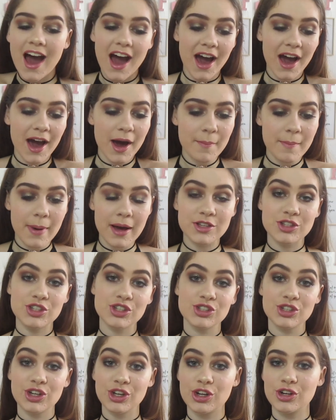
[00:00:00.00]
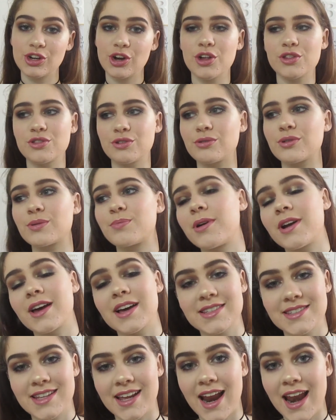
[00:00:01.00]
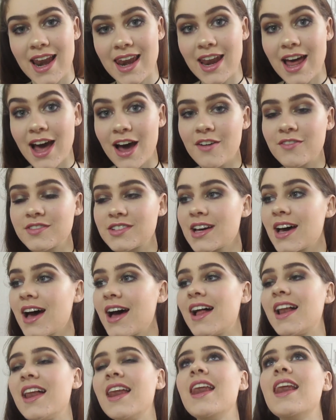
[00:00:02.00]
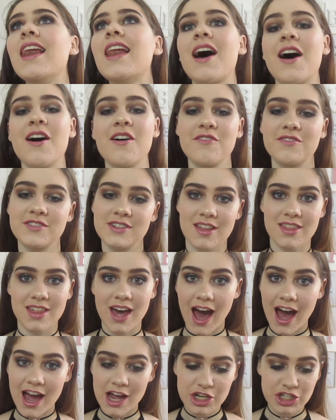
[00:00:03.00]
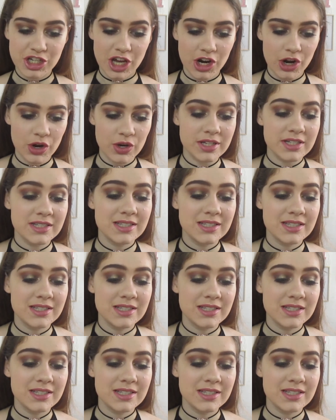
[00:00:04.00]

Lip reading: I'm just going to go through all the products that I loved the eyeshadow.